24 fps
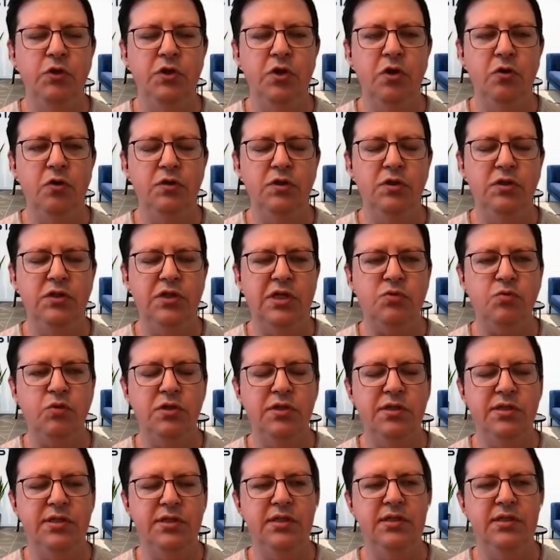we don't
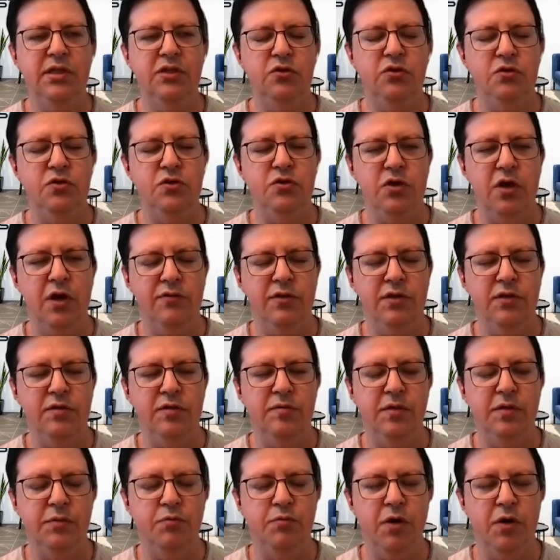just want to see that you solve
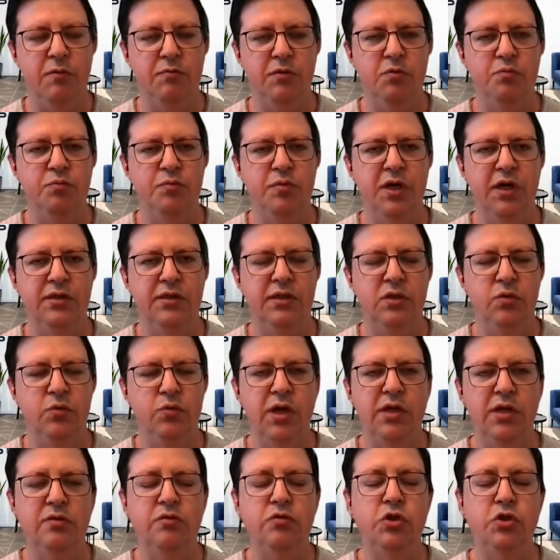this, the problem, but in
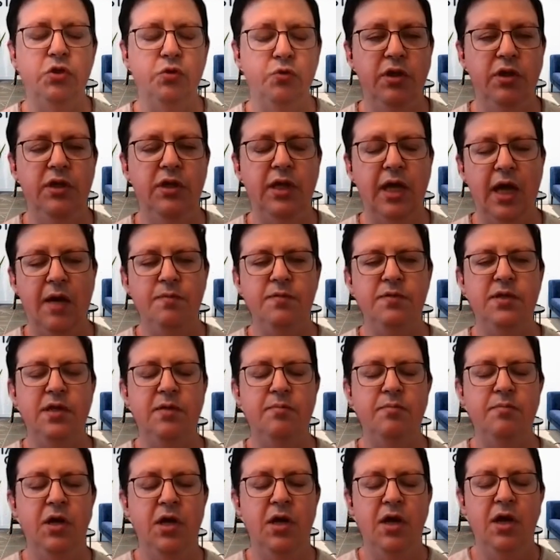a way that really helps
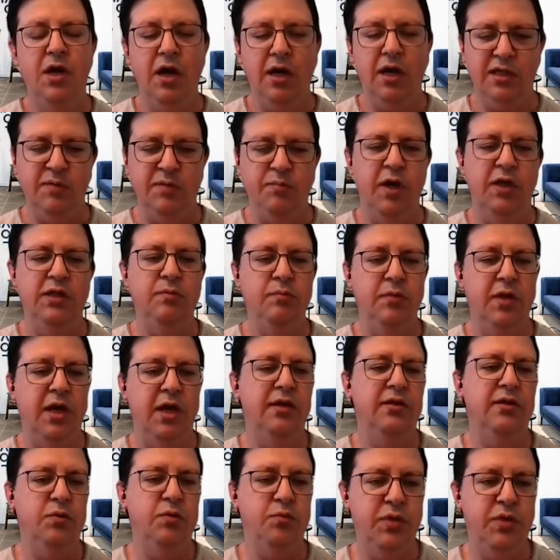them at the bottom
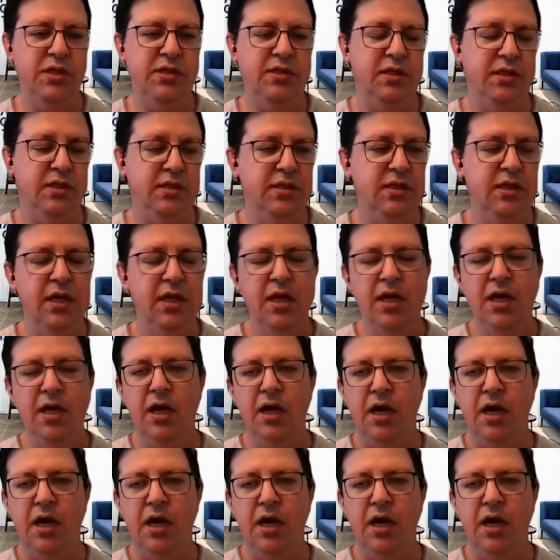line in the business.